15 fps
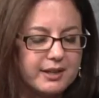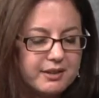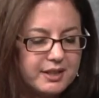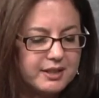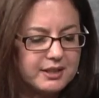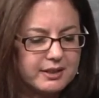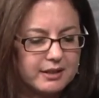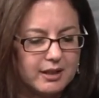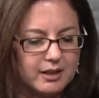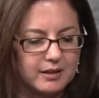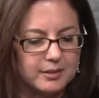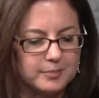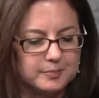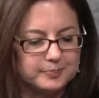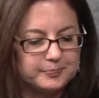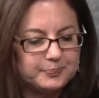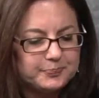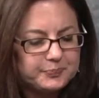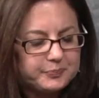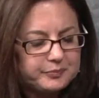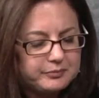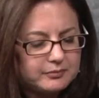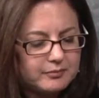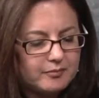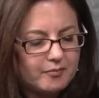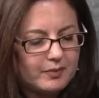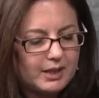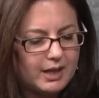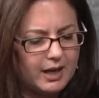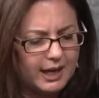I think um,
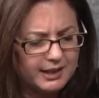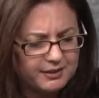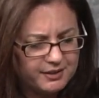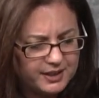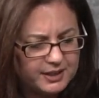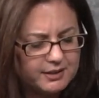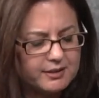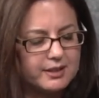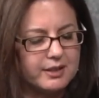I think